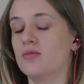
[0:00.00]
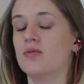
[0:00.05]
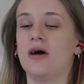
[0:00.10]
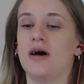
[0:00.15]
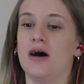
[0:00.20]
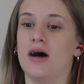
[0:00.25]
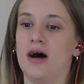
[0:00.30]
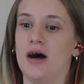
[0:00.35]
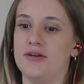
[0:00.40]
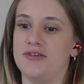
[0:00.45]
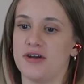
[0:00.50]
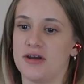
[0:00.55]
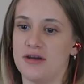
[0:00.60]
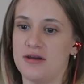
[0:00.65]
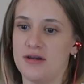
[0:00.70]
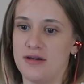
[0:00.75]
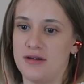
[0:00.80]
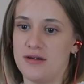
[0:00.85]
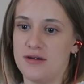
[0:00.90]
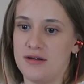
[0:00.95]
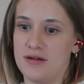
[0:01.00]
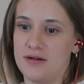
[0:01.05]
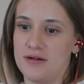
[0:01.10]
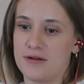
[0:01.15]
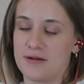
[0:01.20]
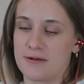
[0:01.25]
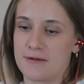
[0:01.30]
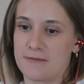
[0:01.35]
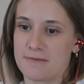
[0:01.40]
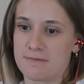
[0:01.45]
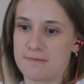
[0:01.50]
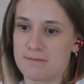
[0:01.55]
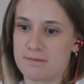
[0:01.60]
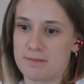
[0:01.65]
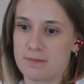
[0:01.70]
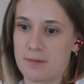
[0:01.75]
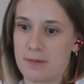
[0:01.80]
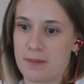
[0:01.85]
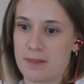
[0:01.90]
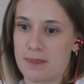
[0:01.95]
Word.
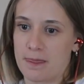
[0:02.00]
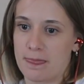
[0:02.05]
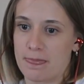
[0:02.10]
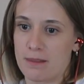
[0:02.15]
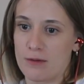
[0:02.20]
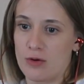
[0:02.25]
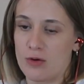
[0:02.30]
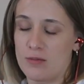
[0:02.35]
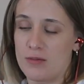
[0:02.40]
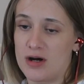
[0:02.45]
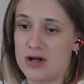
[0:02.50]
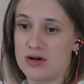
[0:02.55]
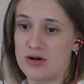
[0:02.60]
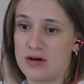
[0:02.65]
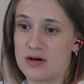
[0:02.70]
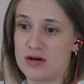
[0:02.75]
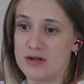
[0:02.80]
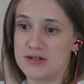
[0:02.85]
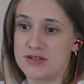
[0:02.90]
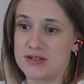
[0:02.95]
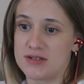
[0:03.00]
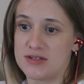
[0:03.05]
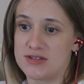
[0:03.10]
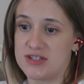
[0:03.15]
Oh my God.